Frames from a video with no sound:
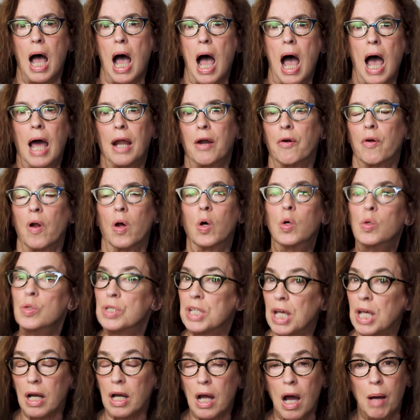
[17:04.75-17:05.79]
I don't know who's
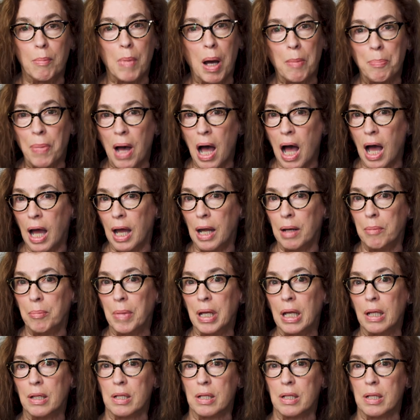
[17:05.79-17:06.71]
come up behind me.